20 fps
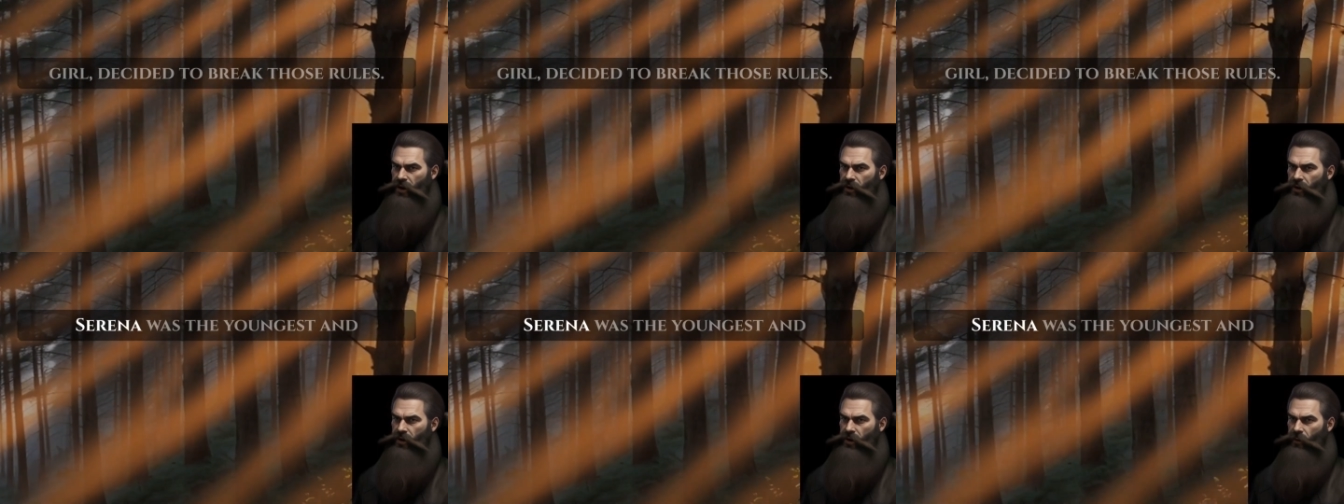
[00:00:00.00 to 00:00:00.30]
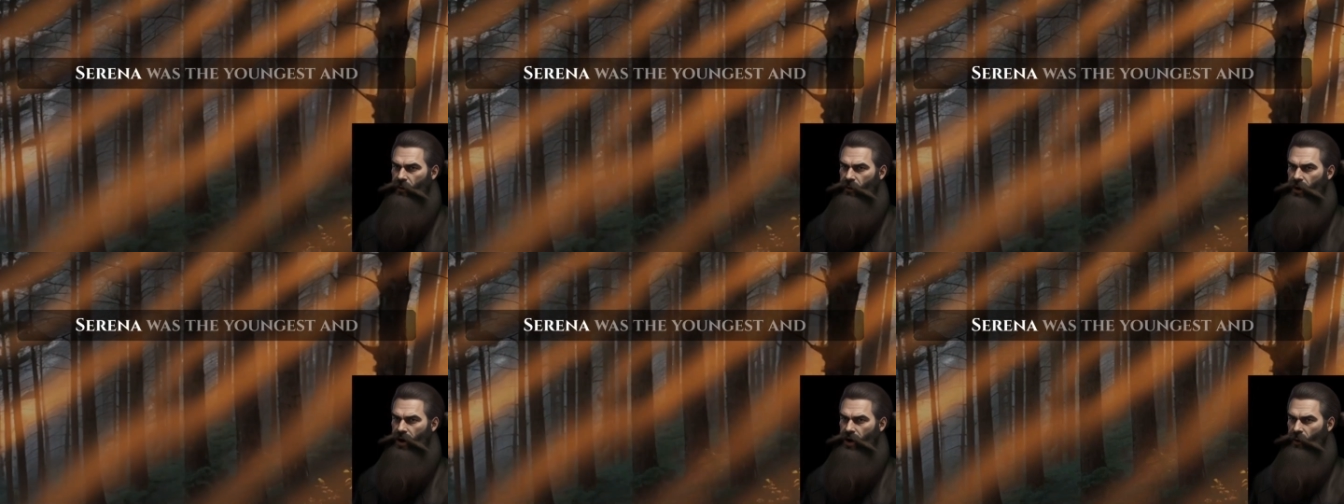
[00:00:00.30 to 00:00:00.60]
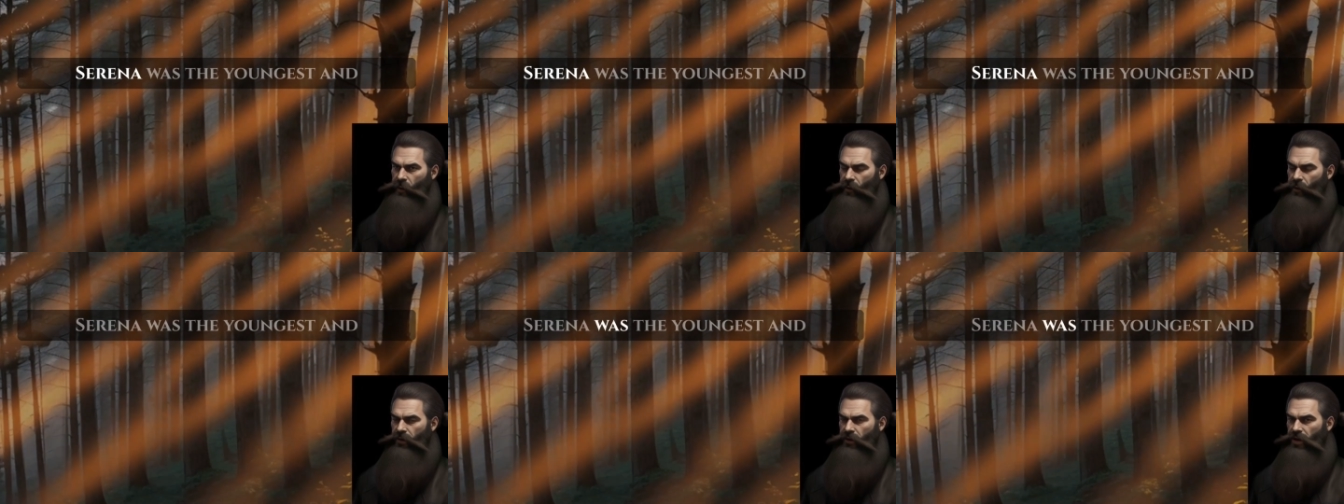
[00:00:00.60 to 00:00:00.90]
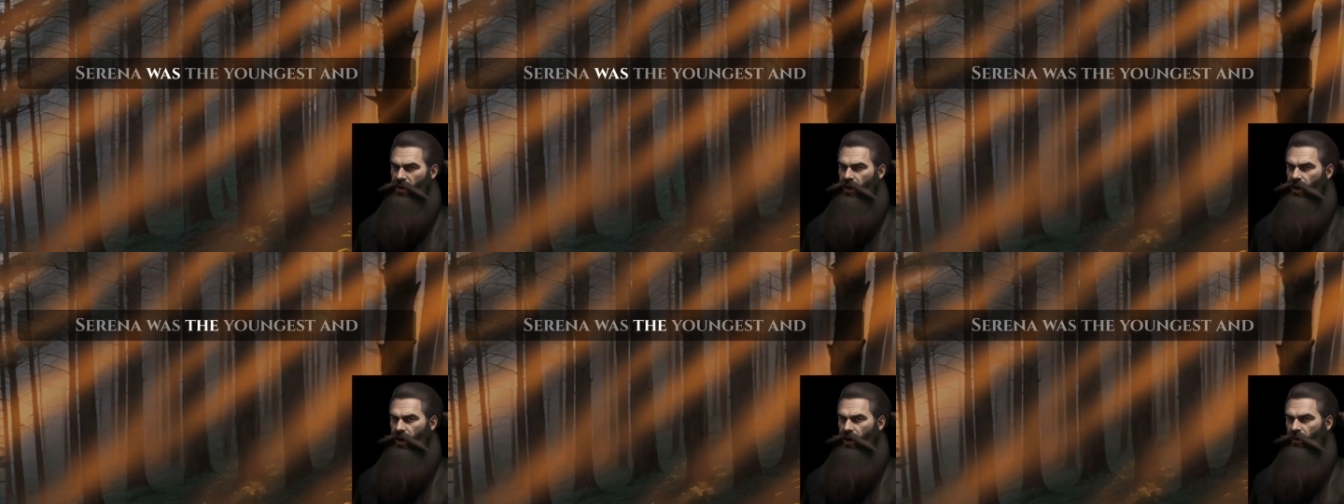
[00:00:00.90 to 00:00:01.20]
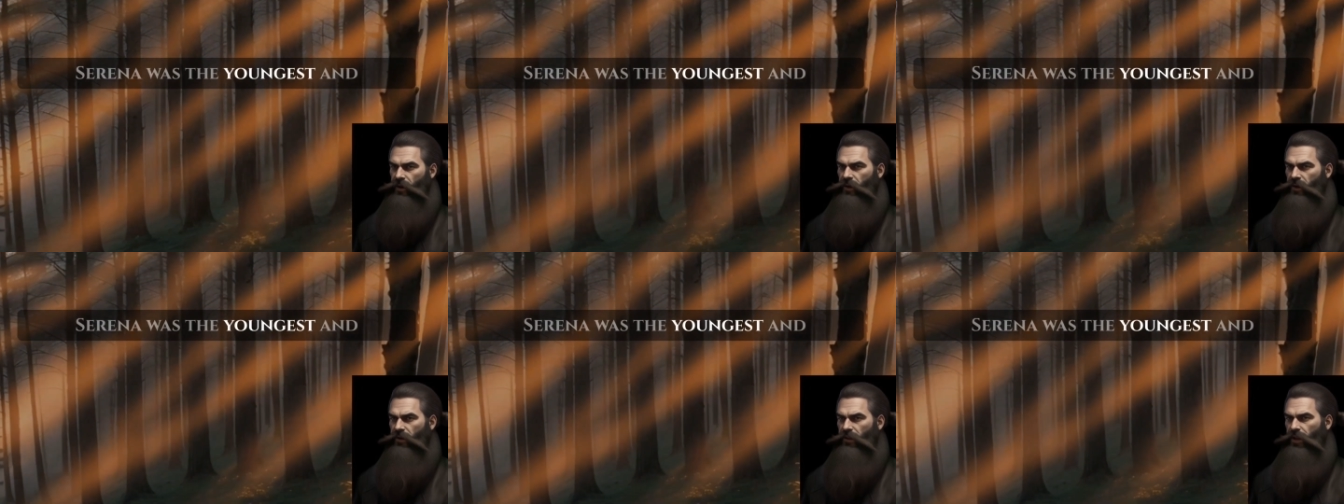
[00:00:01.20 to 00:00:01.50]
Serena was the
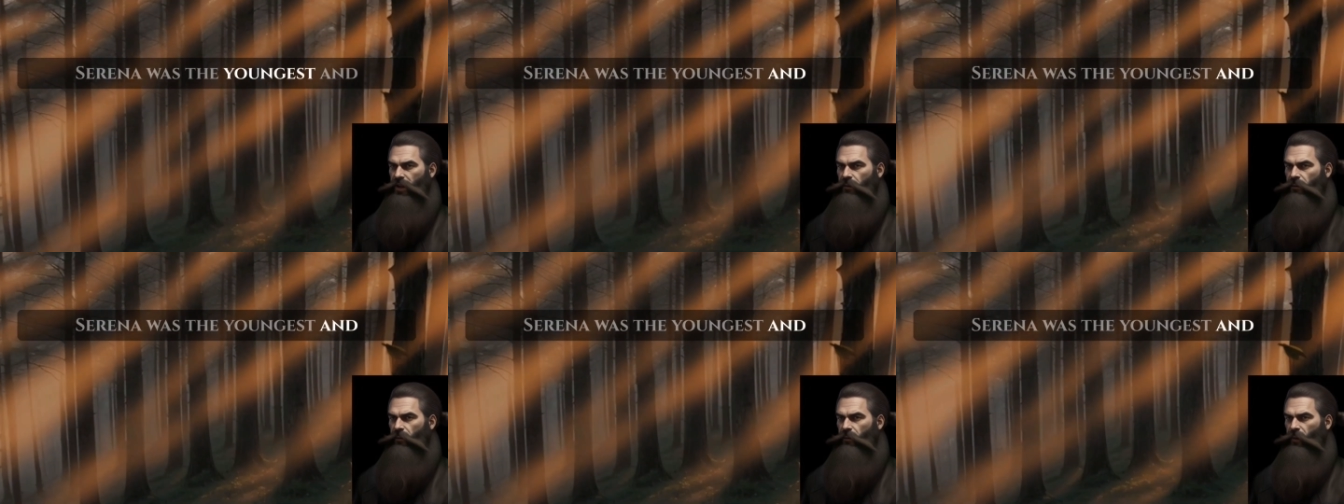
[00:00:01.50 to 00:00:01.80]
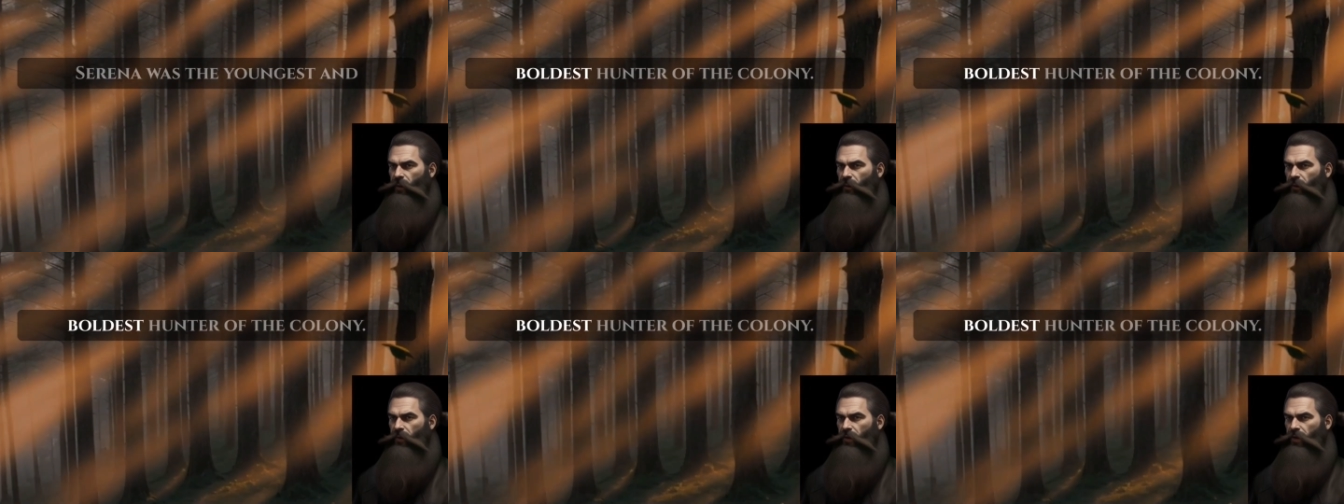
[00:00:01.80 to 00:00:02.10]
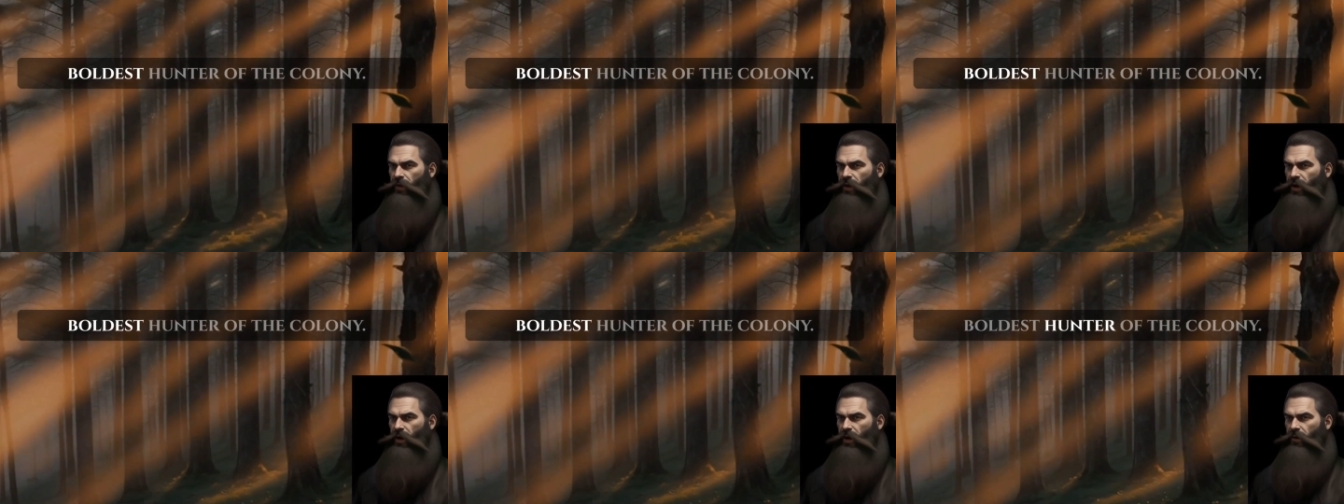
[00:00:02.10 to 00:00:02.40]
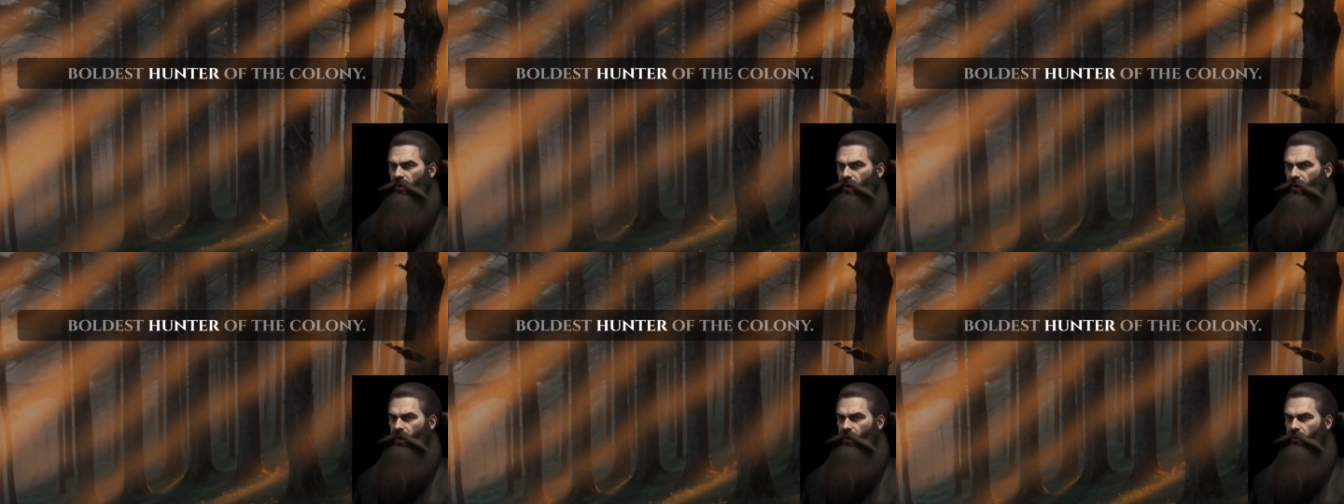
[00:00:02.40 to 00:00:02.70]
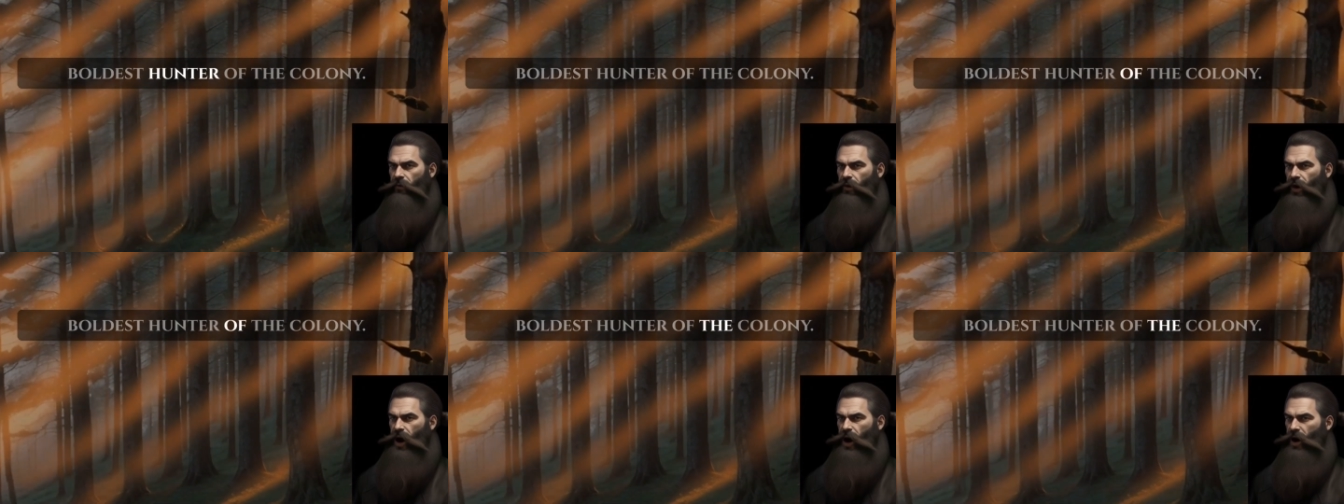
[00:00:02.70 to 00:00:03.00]
youngest and boldest hunter
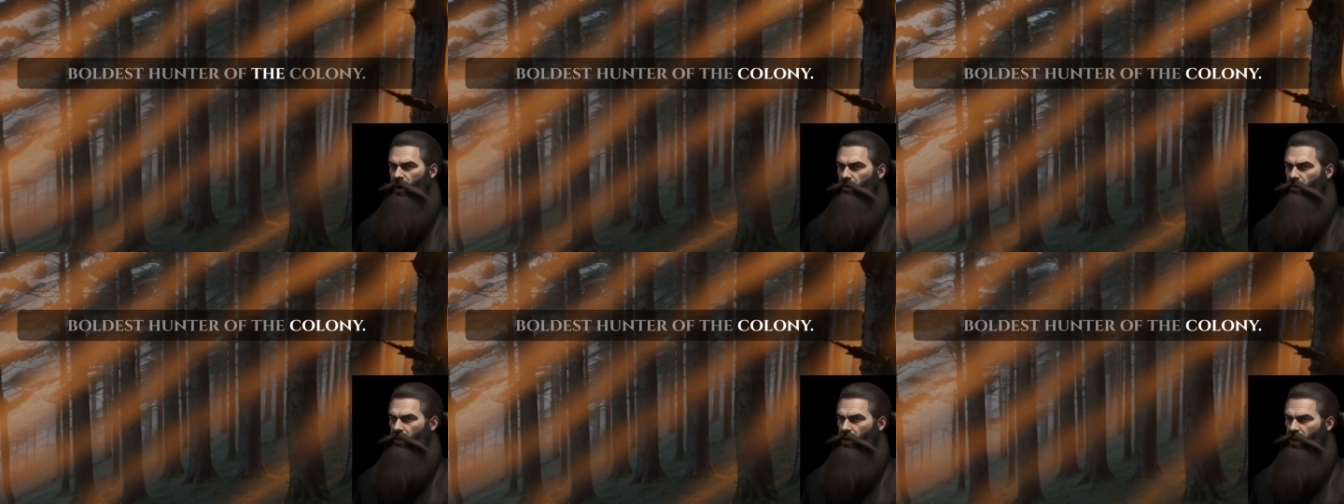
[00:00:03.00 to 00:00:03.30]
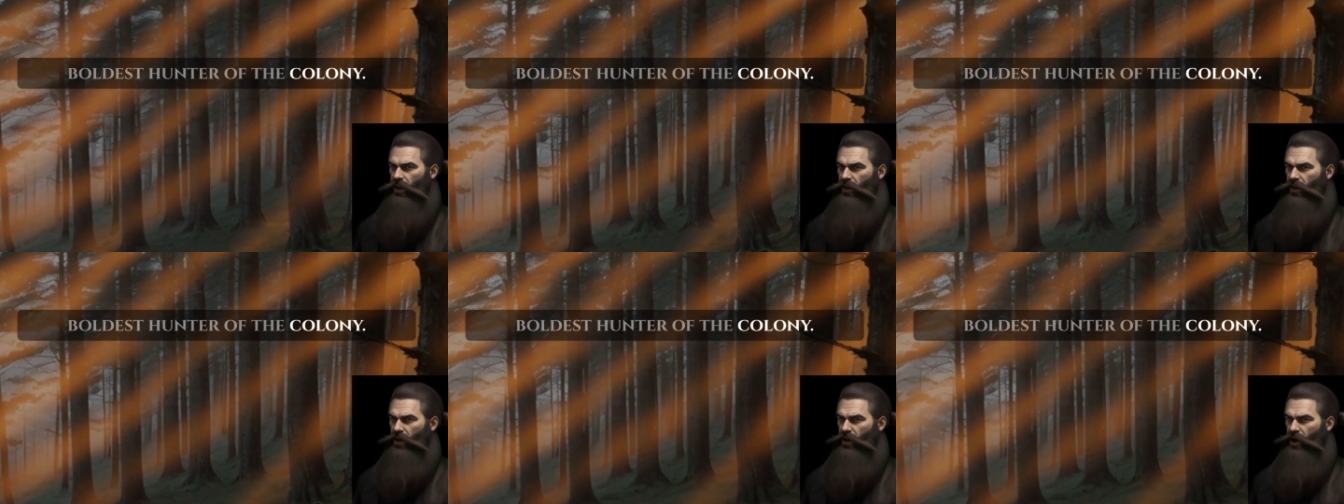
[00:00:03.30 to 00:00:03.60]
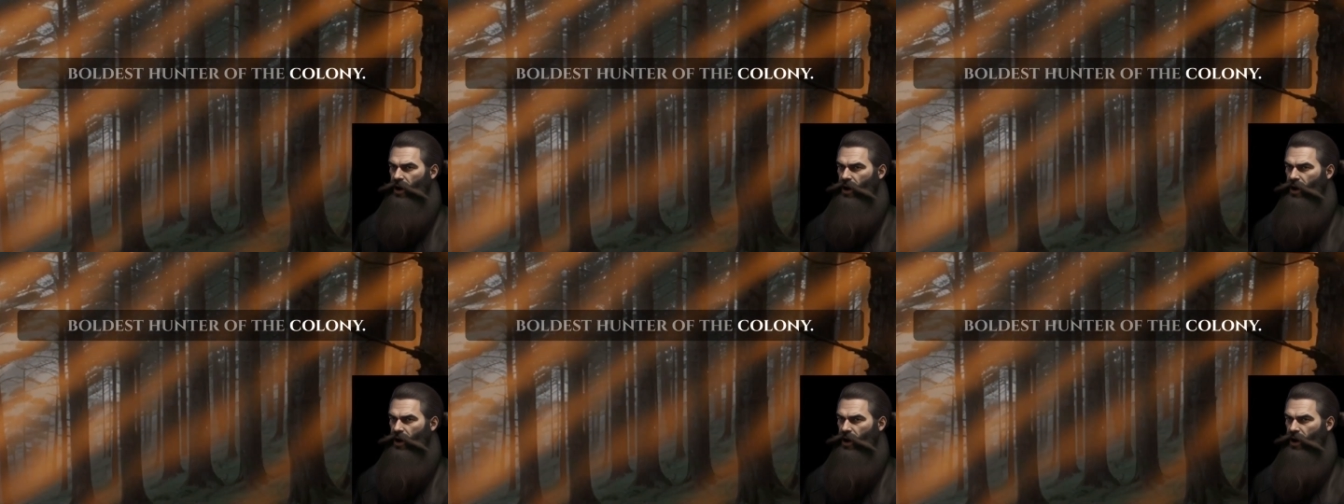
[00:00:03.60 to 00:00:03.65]
of the colony.